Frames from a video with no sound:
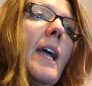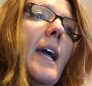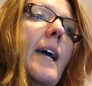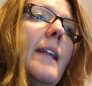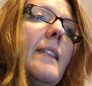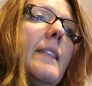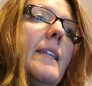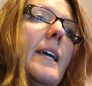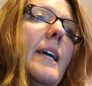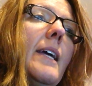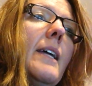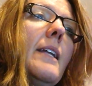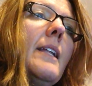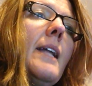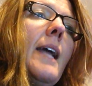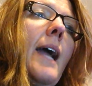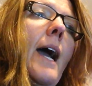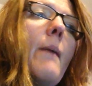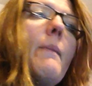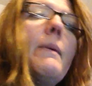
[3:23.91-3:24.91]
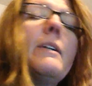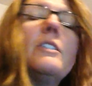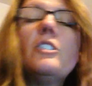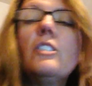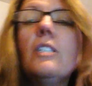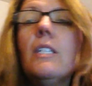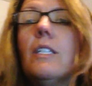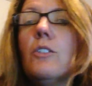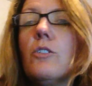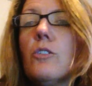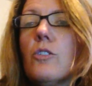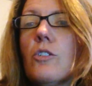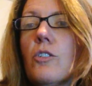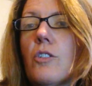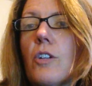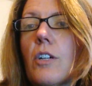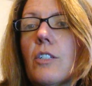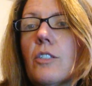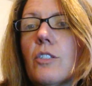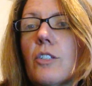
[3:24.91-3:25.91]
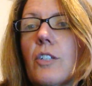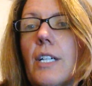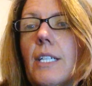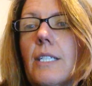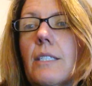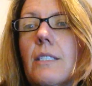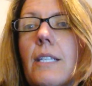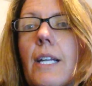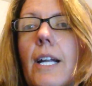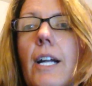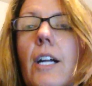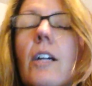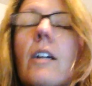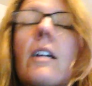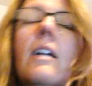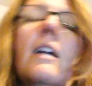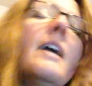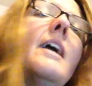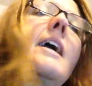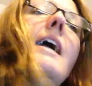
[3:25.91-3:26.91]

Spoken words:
And then how much teacher structure is there?